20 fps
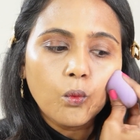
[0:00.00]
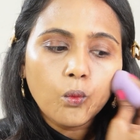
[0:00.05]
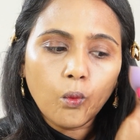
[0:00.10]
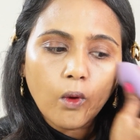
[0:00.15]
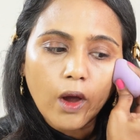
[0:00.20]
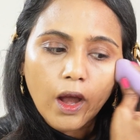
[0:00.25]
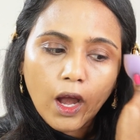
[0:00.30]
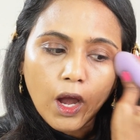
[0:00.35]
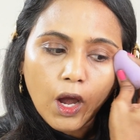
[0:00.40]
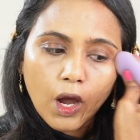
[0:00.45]

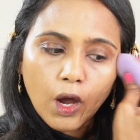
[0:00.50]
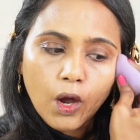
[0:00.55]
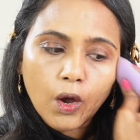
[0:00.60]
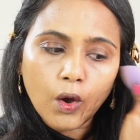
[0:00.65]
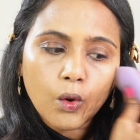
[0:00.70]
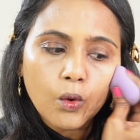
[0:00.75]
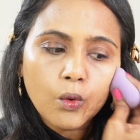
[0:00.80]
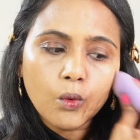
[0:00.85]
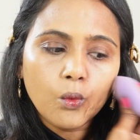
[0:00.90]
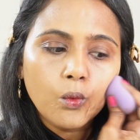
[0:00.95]

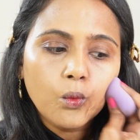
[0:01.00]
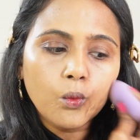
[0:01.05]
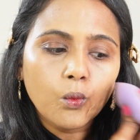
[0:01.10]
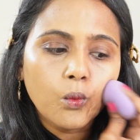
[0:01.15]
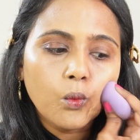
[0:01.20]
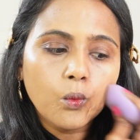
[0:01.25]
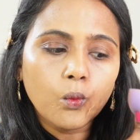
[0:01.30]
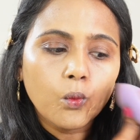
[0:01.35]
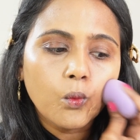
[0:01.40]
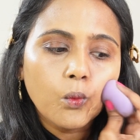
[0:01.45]
Wow,
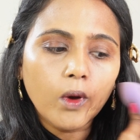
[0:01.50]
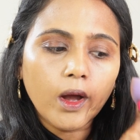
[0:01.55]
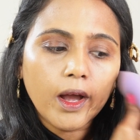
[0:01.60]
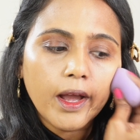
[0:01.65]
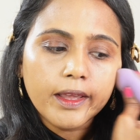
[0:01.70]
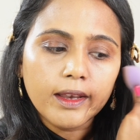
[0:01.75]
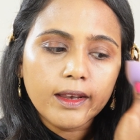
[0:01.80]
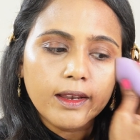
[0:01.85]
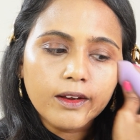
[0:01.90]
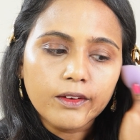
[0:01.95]

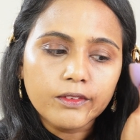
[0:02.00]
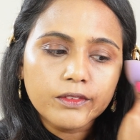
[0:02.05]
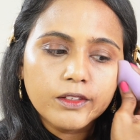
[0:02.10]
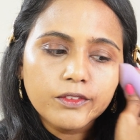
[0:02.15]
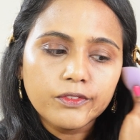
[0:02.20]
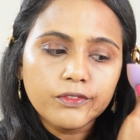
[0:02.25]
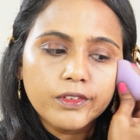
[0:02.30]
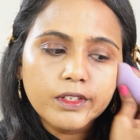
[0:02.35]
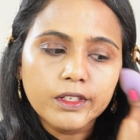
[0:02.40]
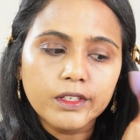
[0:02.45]
I love the
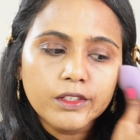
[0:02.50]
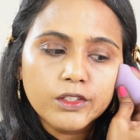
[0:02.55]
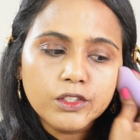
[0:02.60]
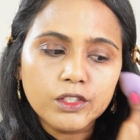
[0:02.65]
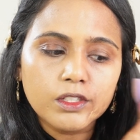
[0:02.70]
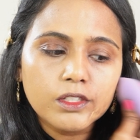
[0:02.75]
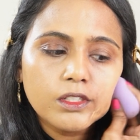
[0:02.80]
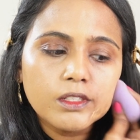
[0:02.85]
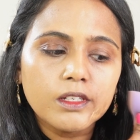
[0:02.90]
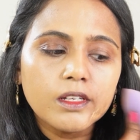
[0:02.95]

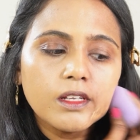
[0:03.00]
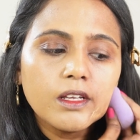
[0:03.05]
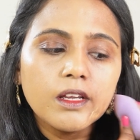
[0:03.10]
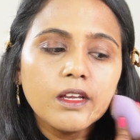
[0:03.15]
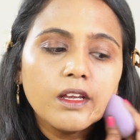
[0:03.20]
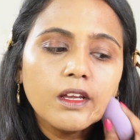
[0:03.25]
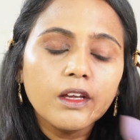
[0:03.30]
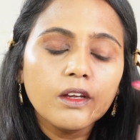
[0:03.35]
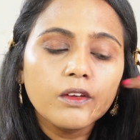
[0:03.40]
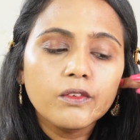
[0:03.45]
finish
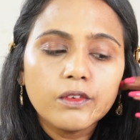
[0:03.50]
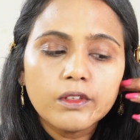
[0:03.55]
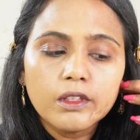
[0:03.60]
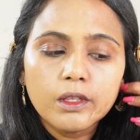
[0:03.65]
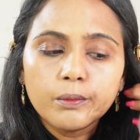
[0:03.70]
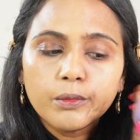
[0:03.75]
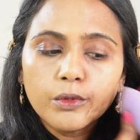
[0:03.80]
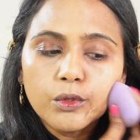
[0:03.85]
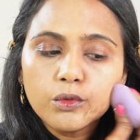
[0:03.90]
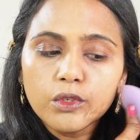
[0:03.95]
with
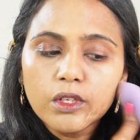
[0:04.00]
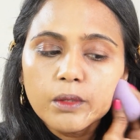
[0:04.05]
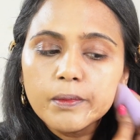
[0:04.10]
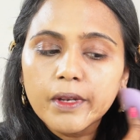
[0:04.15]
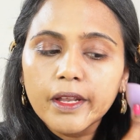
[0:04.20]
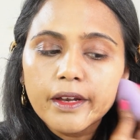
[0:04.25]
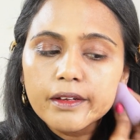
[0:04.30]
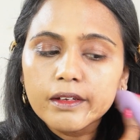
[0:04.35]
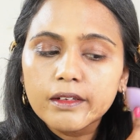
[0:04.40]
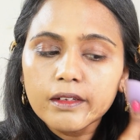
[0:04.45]
the beauty
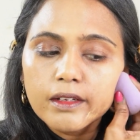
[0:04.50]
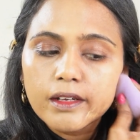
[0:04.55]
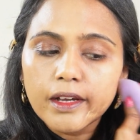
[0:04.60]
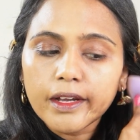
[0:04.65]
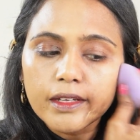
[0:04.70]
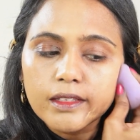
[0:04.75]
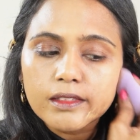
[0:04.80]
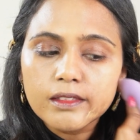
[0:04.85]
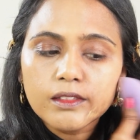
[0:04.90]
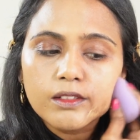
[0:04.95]
blender,
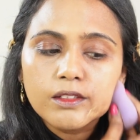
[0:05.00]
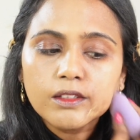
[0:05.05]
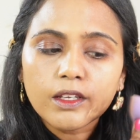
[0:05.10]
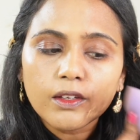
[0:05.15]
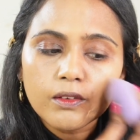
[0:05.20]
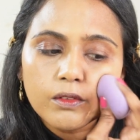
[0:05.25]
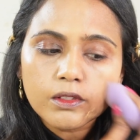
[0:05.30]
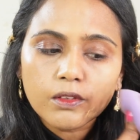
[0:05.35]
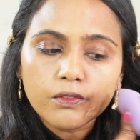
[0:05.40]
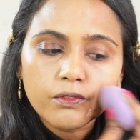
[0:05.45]
guys. It
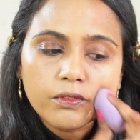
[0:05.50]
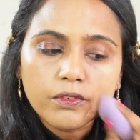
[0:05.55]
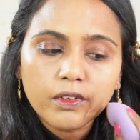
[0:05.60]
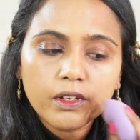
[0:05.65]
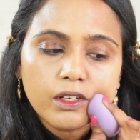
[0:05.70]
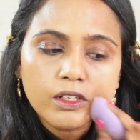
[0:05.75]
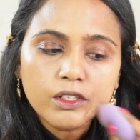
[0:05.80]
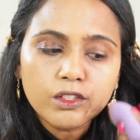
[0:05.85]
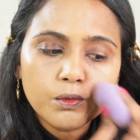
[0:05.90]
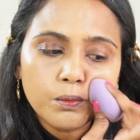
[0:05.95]
gives a
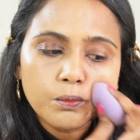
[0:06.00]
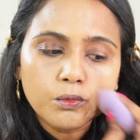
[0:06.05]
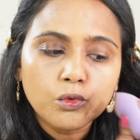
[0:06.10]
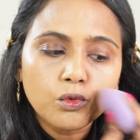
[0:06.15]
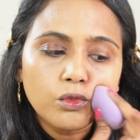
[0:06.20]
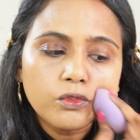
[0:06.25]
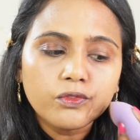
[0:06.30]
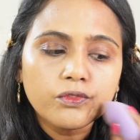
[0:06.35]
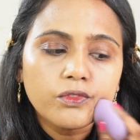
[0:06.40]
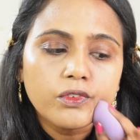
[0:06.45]
very
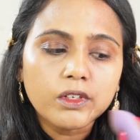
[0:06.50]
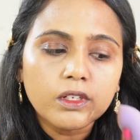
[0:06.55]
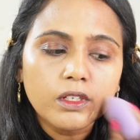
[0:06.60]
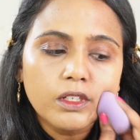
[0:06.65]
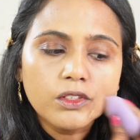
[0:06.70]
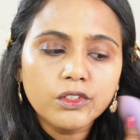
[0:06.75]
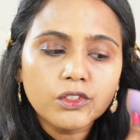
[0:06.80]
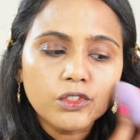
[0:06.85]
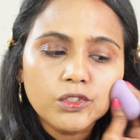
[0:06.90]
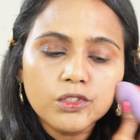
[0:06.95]
smooth
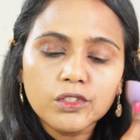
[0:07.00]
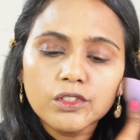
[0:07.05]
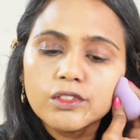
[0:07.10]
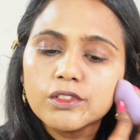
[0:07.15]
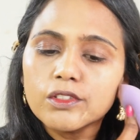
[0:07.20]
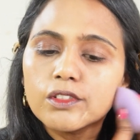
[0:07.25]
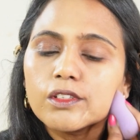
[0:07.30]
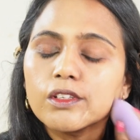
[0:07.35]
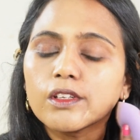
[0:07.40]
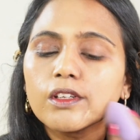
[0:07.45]
finish.
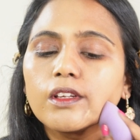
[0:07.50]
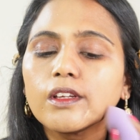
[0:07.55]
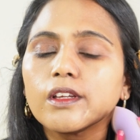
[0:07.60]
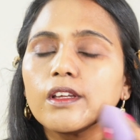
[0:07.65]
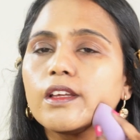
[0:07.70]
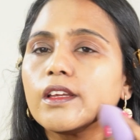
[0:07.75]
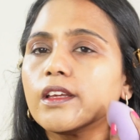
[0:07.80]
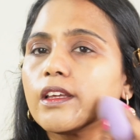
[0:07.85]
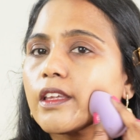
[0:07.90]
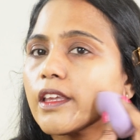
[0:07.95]

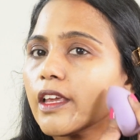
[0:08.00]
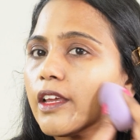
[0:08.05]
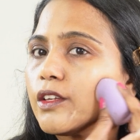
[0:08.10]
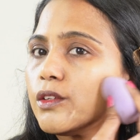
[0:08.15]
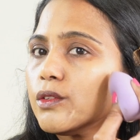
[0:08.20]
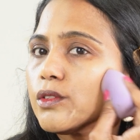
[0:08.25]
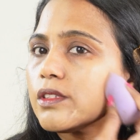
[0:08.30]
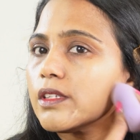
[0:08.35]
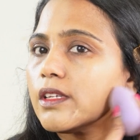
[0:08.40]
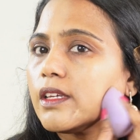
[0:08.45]
Can
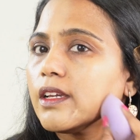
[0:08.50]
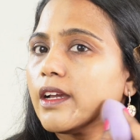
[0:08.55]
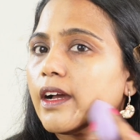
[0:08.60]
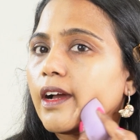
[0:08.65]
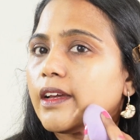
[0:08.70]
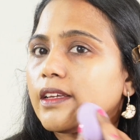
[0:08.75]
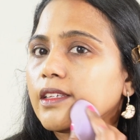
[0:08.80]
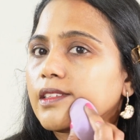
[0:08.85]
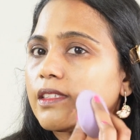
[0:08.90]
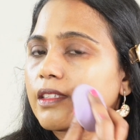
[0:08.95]
you see,
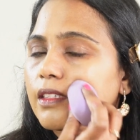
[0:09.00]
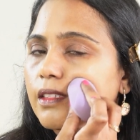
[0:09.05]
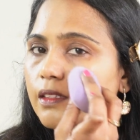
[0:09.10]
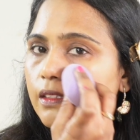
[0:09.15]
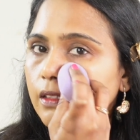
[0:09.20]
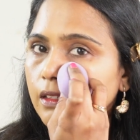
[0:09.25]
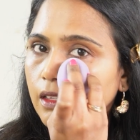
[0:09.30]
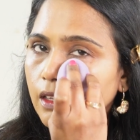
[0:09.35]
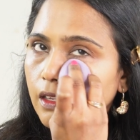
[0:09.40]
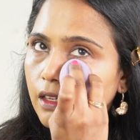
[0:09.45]

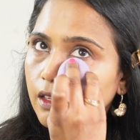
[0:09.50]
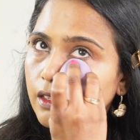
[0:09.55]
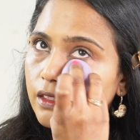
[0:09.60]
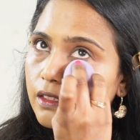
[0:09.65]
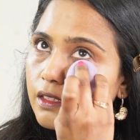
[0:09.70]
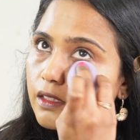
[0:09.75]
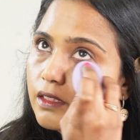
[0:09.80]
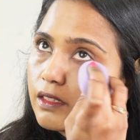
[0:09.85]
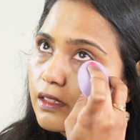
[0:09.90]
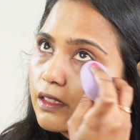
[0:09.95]
guys?
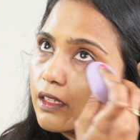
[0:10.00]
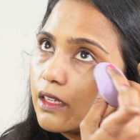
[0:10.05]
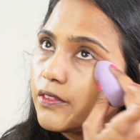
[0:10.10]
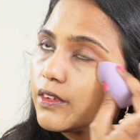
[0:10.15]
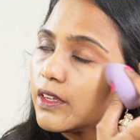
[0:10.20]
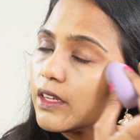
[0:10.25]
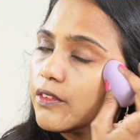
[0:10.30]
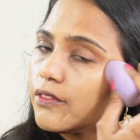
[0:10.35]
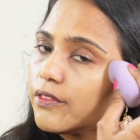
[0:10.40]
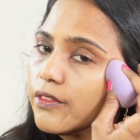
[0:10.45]
It is
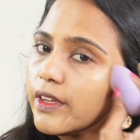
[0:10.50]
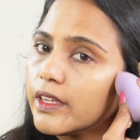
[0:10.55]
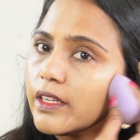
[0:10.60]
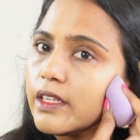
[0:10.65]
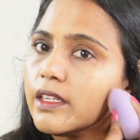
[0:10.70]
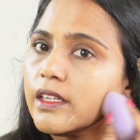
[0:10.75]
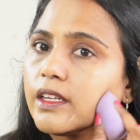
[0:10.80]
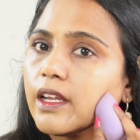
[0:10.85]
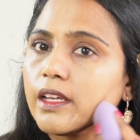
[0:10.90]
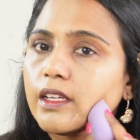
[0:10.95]
giving a
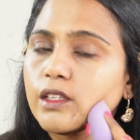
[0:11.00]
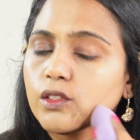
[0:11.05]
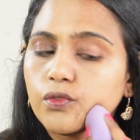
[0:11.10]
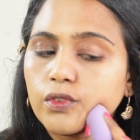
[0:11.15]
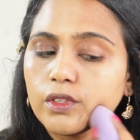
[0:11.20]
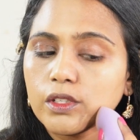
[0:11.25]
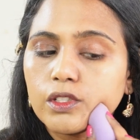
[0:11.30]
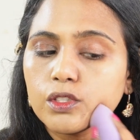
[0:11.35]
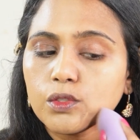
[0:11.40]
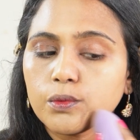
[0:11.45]
very nice
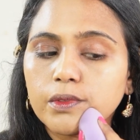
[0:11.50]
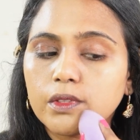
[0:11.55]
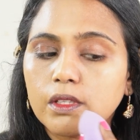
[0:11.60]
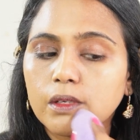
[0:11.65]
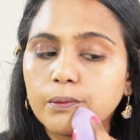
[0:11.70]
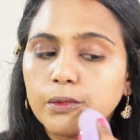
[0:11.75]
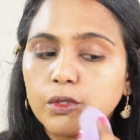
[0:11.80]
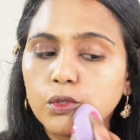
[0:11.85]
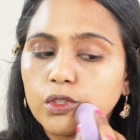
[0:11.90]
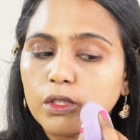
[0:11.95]
finish with
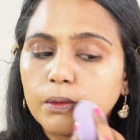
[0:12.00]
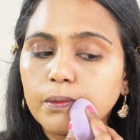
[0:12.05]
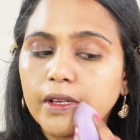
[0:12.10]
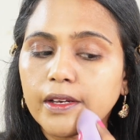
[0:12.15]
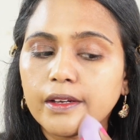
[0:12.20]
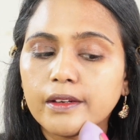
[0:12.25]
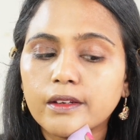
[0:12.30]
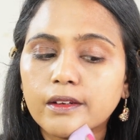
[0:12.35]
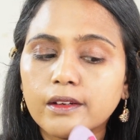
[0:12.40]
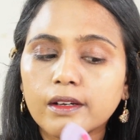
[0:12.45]
a beauty
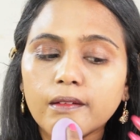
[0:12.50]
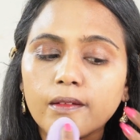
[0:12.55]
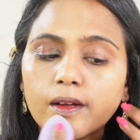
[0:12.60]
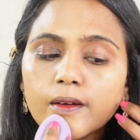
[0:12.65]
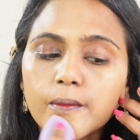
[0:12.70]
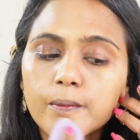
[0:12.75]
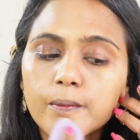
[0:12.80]
blender.